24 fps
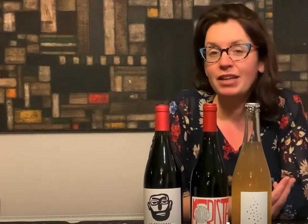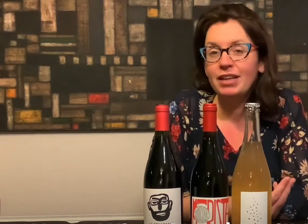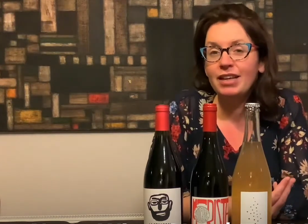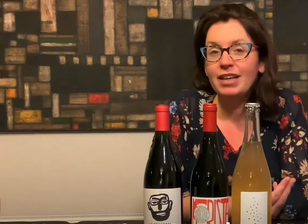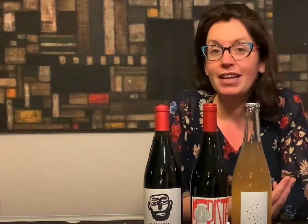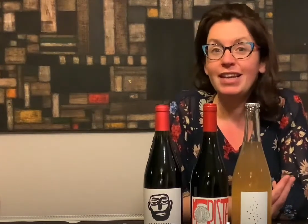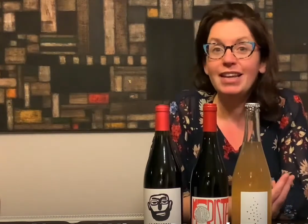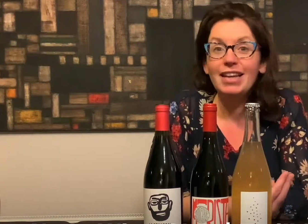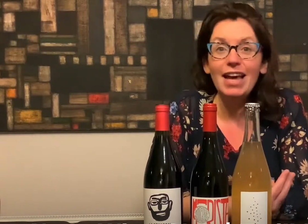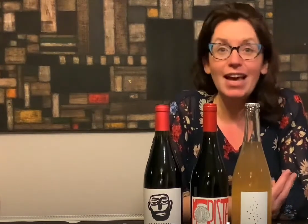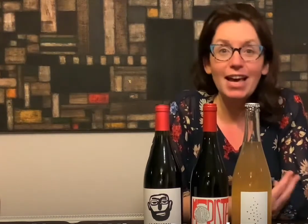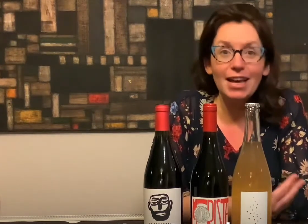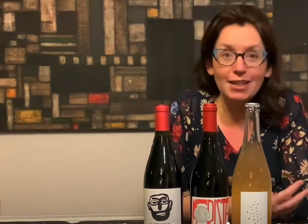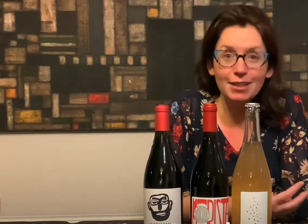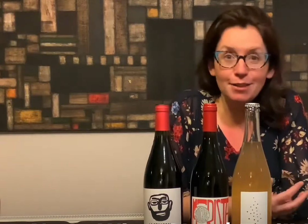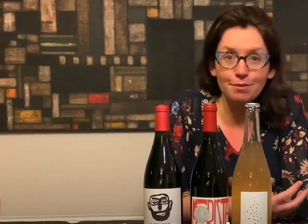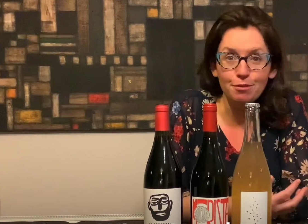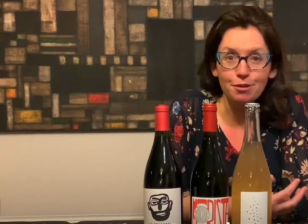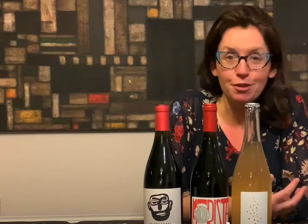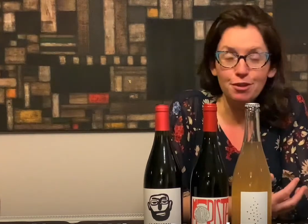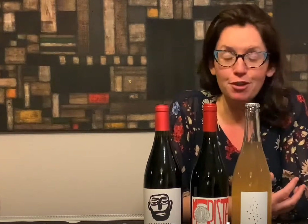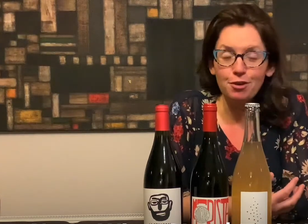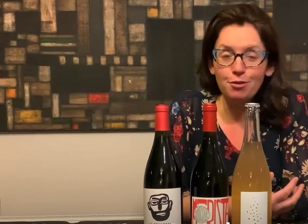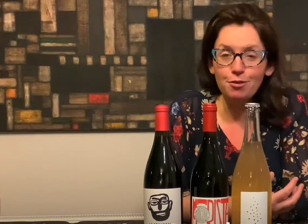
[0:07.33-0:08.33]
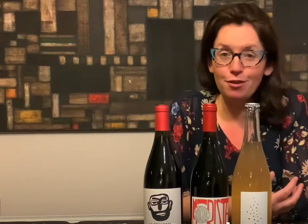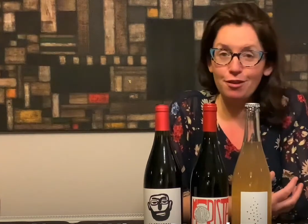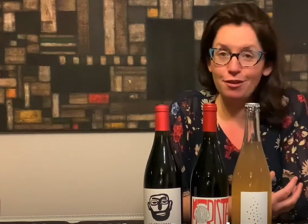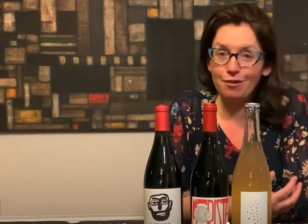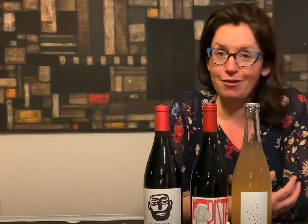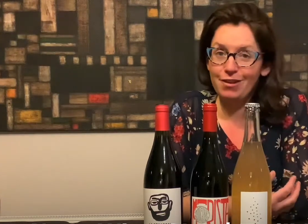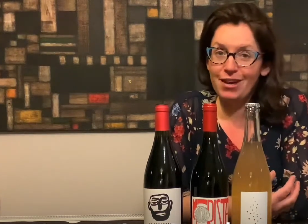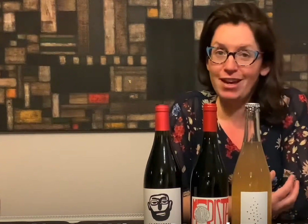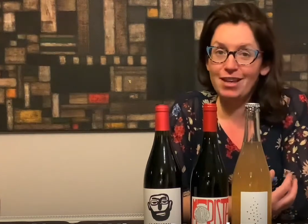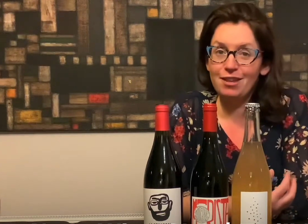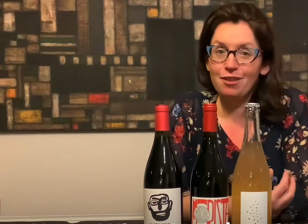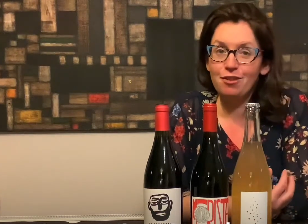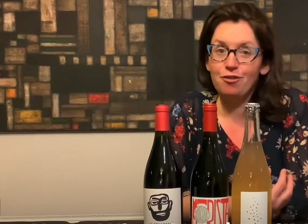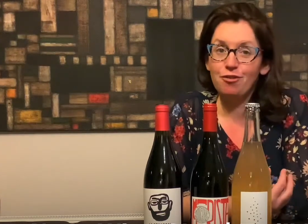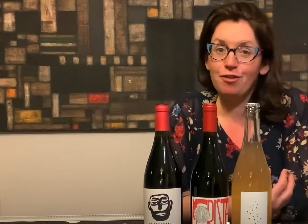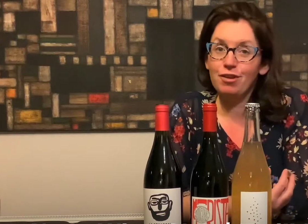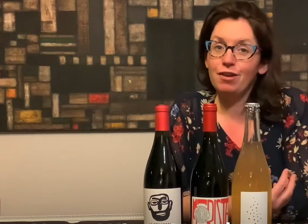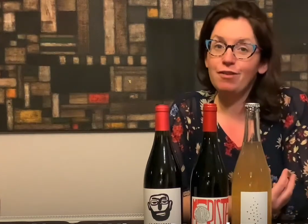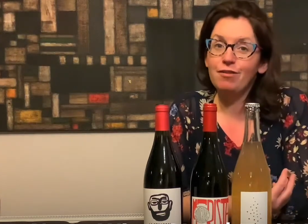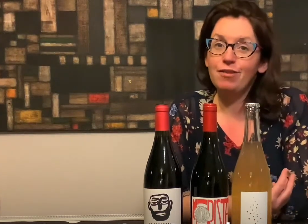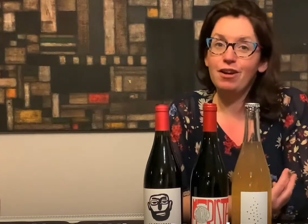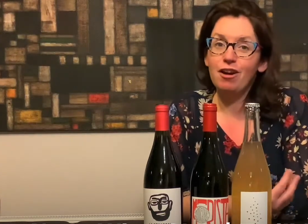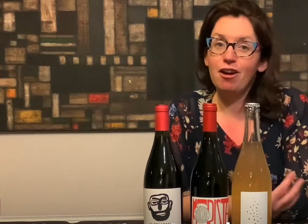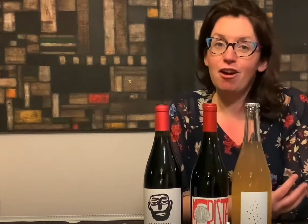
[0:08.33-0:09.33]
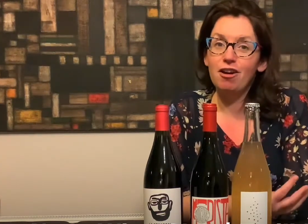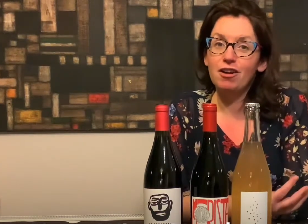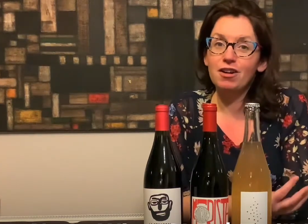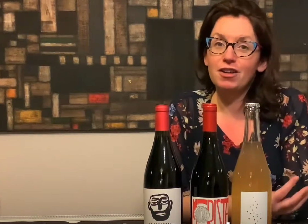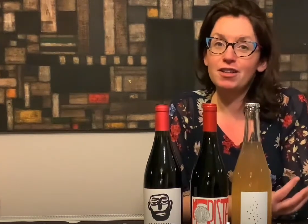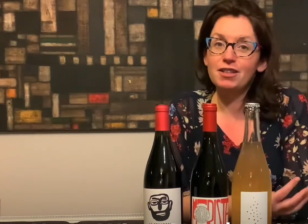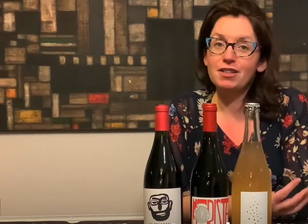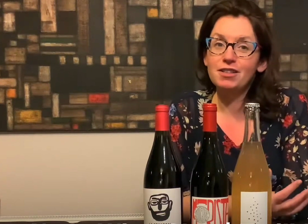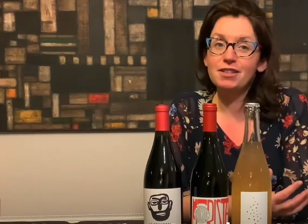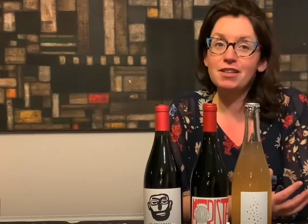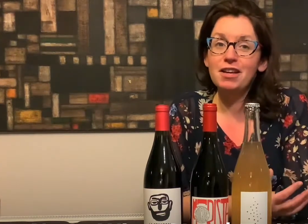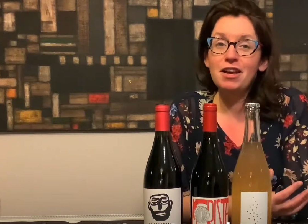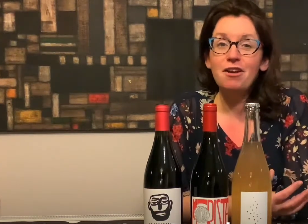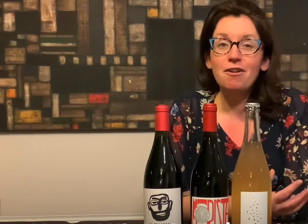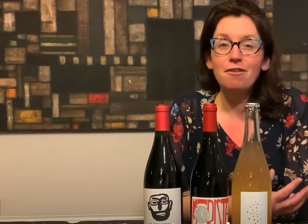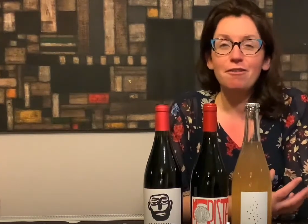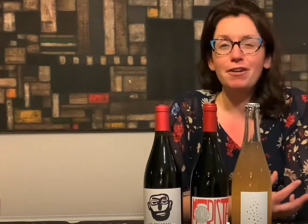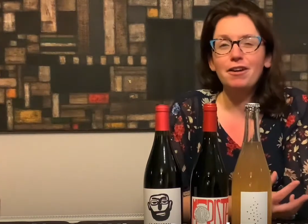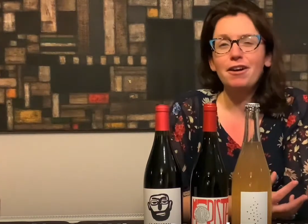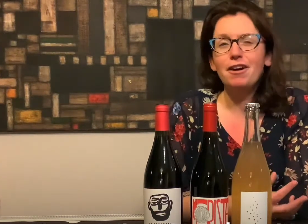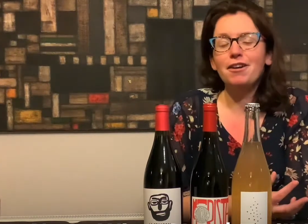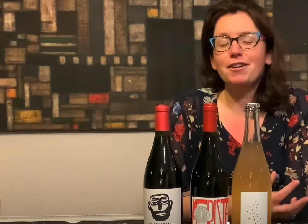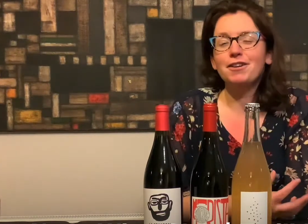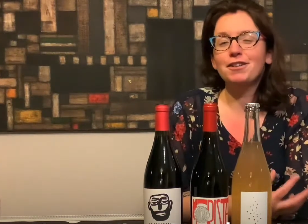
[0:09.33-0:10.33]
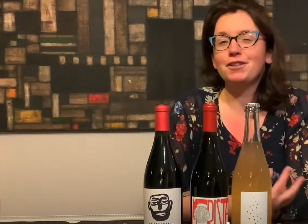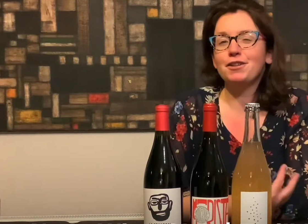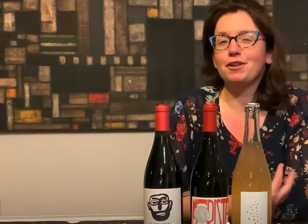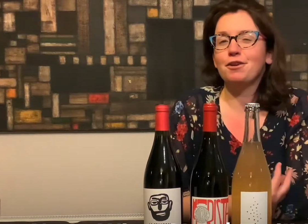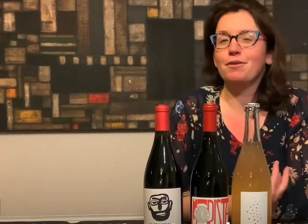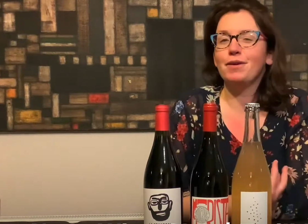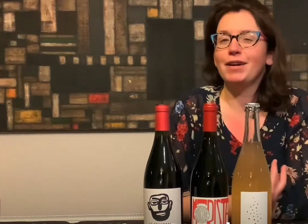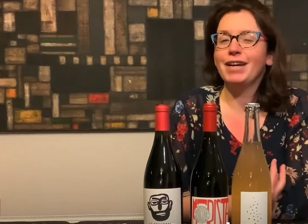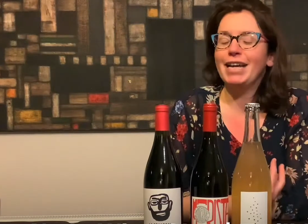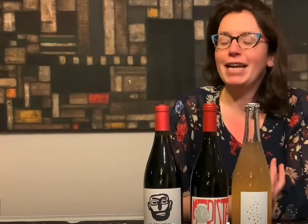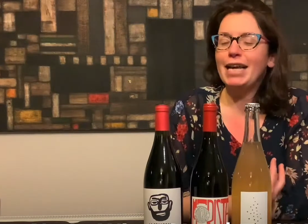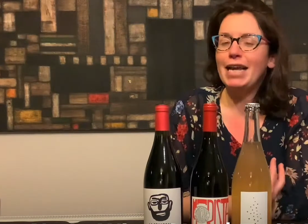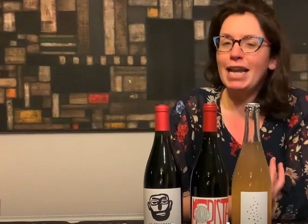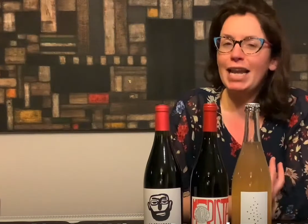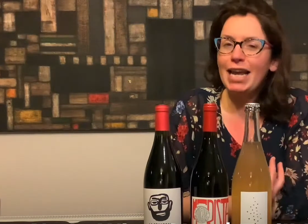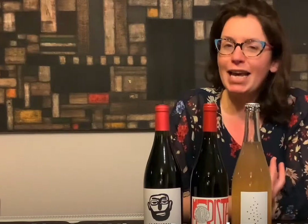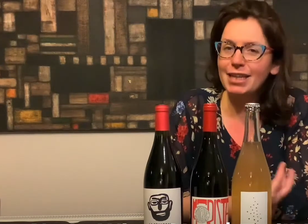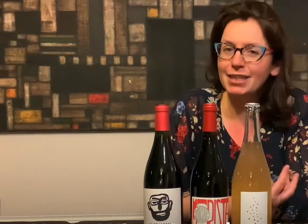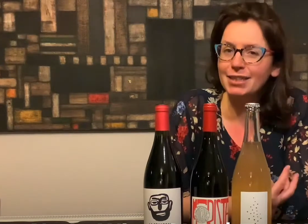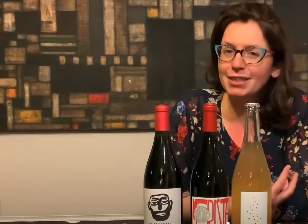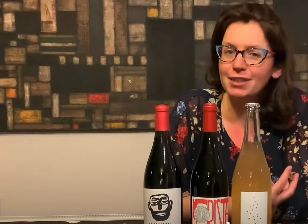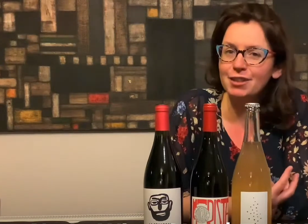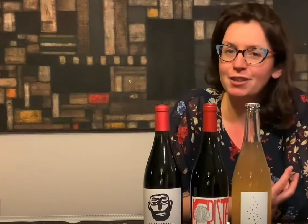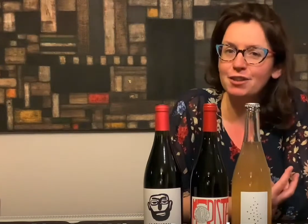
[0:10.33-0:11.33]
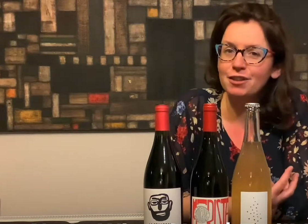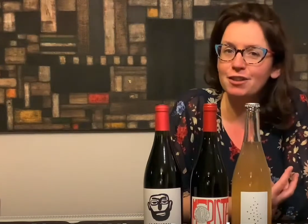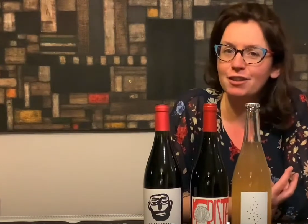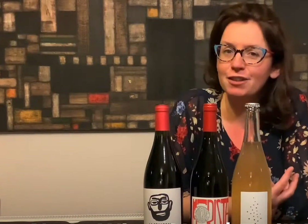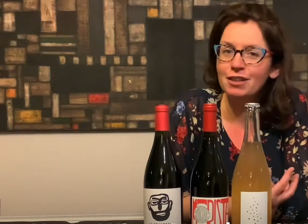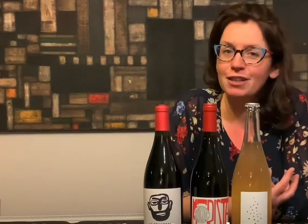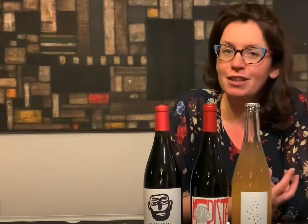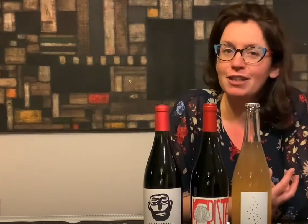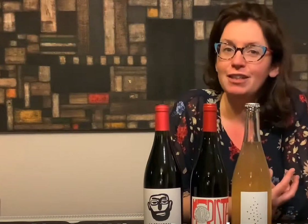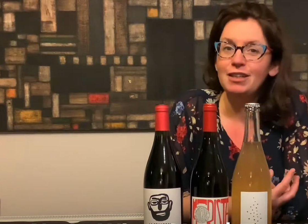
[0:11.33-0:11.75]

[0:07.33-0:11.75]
Last month you would have had three Riocas. Riocas are quite classical.